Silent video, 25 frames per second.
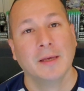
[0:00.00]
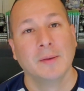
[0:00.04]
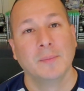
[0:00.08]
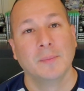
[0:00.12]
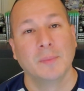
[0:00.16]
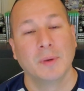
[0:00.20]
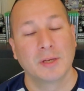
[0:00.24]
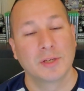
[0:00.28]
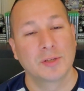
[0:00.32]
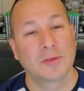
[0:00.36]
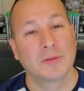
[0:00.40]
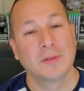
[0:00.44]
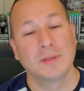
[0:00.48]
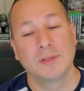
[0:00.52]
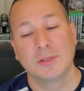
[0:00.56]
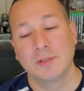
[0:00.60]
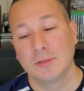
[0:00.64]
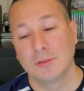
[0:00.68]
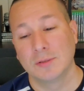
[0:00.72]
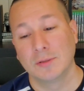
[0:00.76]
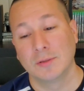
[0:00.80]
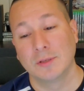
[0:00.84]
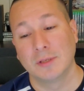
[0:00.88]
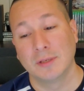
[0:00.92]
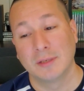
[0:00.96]
Make sure that
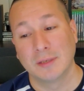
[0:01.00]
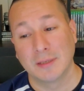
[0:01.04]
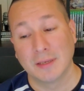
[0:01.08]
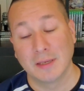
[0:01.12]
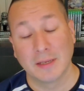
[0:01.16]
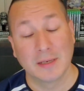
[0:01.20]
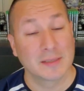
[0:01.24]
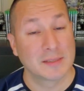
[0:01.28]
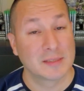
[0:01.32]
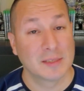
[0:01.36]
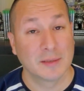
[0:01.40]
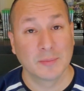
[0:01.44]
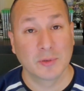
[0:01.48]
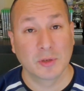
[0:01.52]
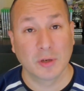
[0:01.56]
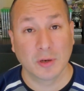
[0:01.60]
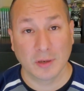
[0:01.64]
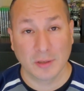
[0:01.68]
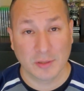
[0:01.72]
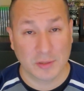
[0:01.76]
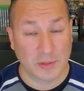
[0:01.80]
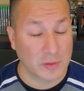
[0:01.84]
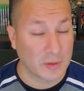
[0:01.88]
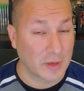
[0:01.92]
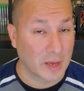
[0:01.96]
you can get a SIM
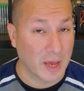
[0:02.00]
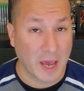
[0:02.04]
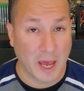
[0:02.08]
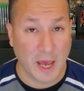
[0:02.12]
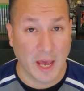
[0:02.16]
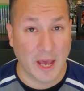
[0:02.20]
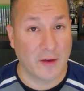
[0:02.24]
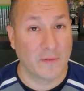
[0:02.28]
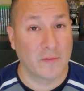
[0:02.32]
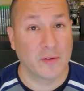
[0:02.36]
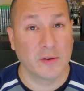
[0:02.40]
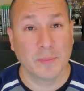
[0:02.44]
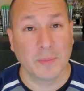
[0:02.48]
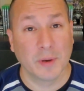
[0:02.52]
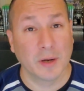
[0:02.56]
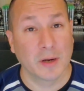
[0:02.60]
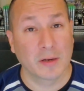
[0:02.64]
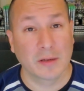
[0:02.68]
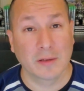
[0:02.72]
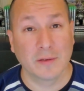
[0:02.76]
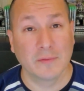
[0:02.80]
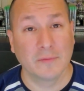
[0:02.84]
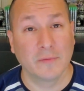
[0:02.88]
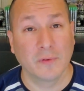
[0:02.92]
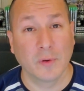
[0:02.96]
card so you have an
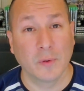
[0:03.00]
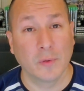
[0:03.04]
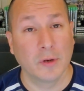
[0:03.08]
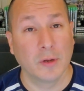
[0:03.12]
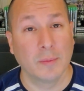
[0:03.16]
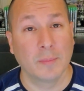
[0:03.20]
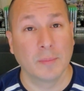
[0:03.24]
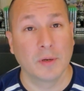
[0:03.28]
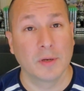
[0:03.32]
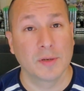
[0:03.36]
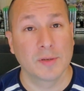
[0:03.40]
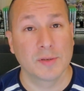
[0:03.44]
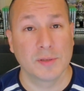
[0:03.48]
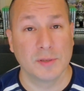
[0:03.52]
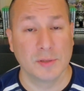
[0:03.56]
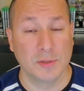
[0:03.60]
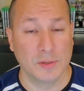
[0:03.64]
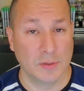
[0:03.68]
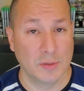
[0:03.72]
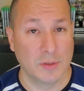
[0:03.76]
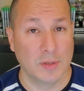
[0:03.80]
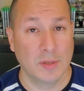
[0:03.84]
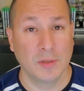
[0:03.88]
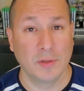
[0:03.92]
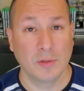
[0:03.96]
American phone number so
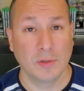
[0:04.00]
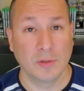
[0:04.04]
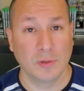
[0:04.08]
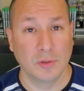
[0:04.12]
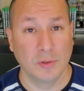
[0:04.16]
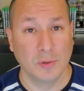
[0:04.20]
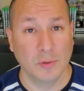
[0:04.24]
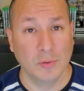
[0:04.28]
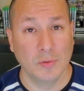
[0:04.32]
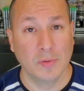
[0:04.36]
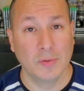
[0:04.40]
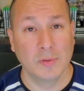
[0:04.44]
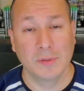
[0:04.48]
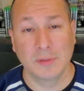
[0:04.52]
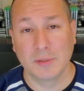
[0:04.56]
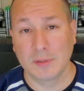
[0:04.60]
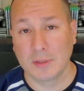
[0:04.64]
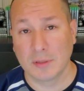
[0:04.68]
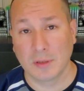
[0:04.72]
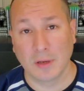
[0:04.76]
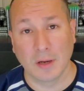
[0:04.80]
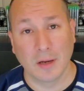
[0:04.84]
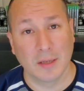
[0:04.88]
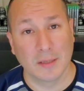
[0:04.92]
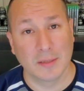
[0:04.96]
you can use to
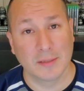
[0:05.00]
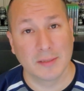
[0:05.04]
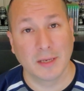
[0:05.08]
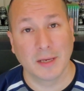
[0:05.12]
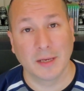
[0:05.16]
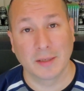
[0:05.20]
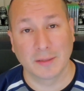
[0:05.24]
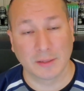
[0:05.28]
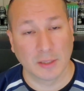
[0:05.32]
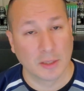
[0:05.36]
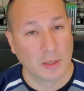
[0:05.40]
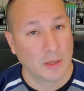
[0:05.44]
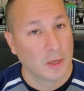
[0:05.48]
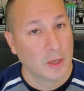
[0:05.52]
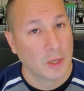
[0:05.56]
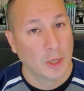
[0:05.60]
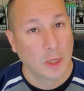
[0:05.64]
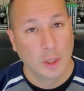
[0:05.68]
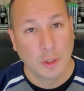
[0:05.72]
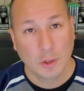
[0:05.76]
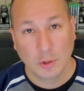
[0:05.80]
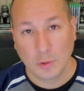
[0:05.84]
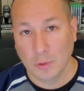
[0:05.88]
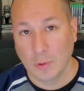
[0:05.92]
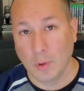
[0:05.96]
contact
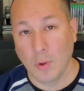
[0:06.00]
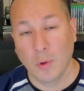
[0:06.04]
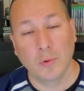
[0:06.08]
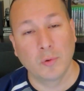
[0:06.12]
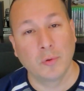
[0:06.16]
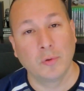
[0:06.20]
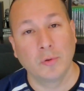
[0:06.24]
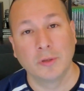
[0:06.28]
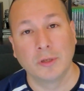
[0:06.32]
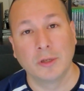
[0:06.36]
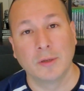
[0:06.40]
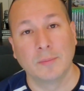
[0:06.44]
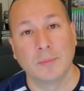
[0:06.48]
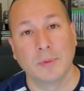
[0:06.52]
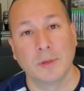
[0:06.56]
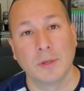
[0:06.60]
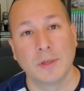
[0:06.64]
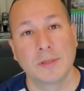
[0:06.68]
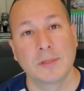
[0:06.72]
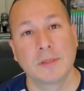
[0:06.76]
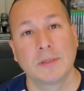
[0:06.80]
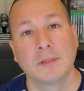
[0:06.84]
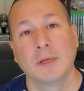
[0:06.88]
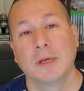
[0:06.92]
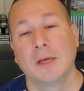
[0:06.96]
local
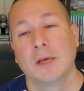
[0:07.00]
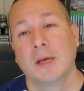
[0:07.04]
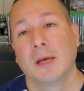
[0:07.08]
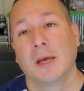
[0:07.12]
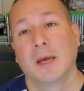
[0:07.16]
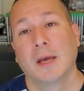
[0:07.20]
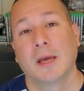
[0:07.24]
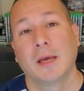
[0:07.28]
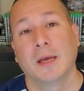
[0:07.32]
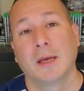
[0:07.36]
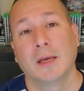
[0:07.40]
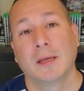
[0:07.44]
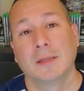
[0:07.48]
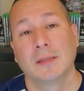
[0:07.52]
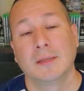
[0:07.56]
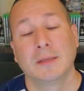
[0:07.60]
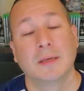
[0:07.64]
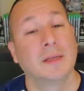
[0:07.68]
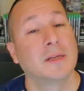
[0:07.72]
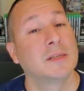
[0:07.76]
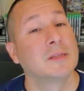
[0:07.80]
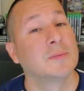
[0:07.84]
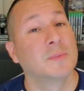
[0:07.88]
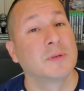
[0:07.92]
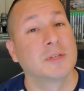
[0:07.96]
numbers and
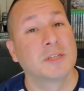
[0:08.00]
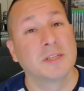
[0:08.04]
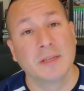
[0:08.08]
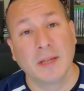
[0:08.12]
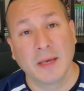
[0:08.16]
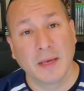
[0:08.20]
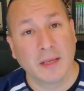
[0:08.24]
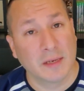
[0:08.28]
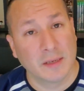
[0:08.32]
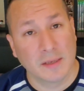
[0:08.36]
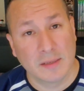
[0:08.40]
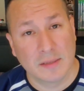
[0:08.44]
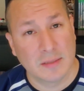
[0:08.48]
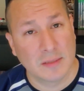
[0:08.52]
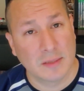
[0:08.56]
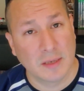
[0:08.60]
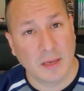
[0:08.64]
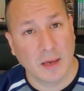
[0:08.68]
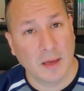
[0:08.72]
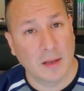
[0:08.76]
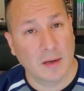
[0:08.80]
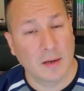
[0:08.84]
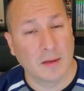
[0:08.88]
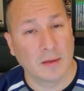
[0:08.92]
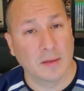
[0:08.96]
get as much data as you
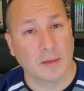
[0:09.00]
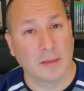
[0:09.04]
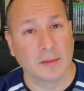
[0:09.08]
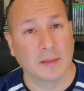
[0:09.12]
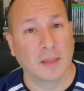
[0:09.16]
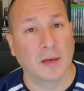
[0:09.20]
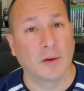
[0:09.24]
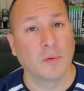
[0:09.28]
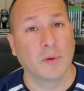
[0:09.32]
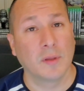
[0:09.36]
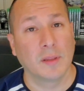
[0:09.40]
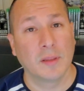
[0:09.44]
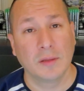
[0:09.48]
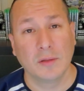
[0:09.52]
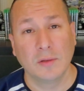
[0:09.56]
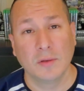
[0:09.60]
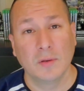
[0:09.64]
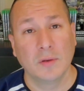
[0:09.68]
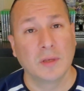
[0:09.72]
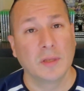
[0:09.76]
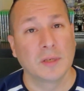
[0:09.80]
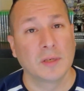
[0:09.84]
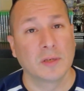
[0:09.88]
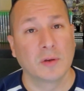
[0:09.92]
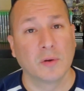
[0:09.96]
can on that. That way you
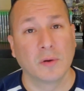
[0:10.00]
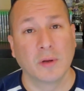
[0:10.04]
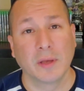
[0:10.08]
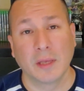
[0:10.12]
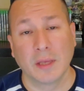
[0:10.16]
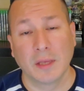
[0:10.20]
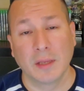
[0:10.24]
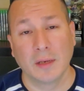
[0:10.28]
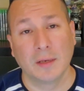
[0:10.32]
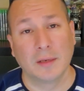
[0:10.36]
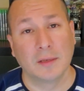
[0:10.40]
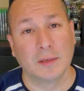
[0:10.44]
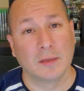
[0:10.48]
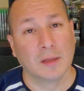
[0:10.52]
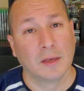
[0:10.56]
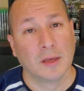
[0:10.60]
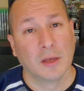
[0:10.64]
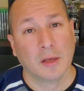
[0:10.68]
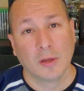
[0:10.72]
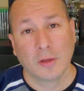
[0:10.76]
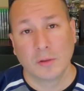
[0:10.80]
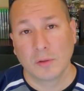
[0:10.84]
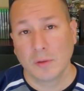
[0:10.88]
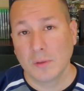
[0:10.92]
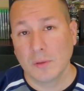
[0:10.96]
can go ahead
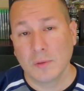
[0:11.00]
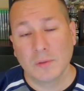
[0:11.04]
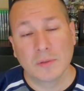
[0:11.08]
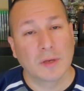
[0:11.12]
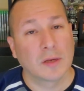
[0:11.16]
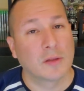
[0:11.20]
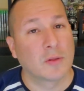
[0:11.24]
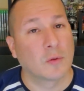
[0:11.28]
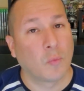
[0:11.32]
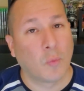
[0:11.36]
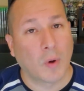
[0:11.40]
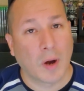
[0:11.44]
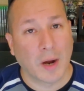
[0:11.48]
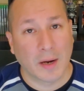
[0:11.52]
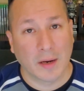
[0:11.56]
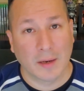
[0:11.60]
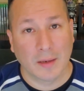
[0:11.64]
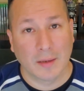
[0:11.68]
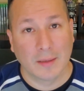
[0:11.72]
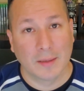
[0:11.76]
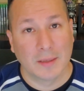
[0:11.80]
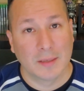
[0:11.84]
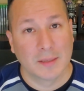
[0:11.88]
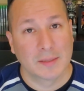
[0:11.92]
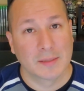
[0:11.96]
and use all the
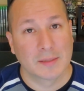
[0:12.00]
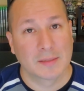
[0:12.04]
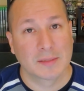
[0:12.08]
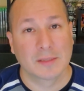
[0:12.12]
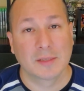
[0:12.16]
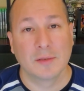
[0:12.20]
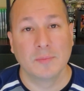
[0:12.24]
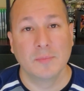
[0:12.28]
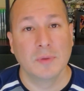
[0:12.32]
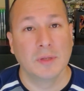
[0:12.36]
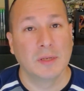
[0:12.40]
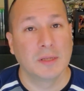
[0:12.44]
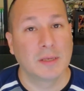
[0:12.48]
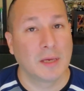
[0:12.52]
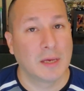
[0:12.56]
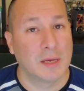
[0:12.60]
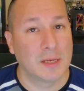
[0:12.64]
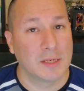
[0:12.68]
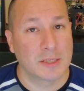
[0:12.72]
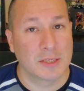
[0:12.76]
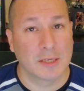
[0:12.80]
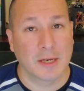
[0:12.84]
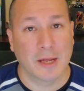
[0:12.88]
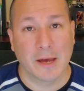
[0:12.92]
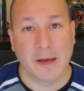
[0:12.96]
wireless
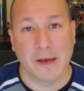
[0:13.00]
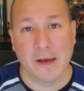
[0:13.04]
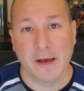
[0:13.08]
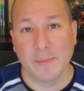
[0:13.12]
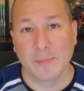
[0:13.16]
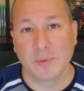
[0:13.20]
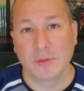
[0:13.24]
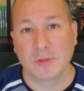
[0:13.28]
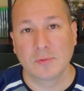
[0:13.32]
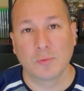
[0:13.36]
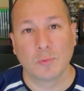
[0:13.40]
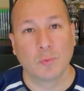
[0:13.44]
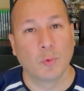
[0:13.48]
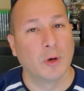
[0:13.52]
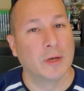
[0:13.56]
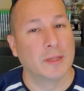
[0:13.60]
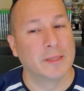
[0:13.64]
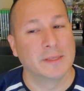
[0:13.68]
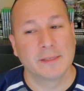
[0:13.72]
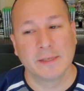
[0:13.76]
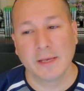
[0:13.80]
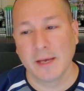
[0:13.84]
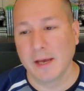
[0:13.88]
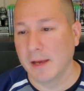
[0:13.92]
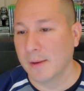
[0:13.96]
communication apps,
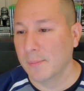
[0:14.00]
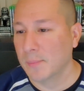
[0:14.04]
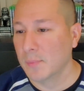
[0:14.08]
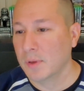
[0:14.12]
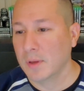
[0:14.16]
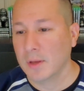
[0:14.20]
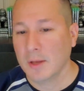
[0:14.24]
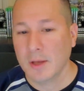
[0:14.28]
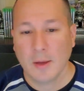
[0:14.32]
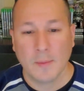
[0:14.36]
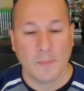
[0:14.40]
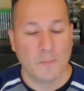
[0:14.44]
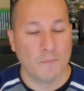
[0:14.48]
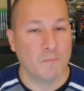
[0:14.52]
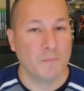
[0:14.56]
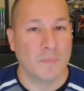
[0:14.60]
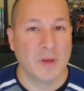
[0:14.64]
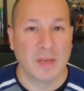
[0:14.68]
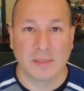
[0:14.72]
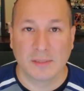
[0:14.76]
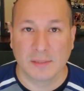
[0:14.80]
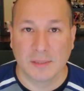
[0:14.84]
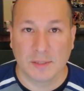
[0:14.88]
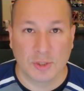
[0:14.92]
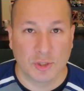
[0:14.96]
WhatsApp,
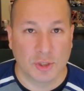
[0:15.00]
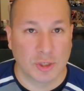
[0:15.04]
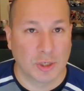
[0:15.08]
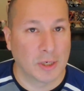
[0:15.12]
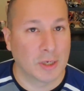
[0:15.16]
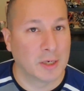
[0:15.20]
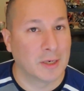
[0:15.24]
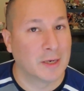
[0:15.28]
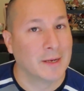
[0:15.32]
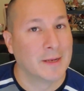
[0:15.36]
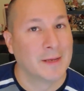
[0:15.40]
Messenger,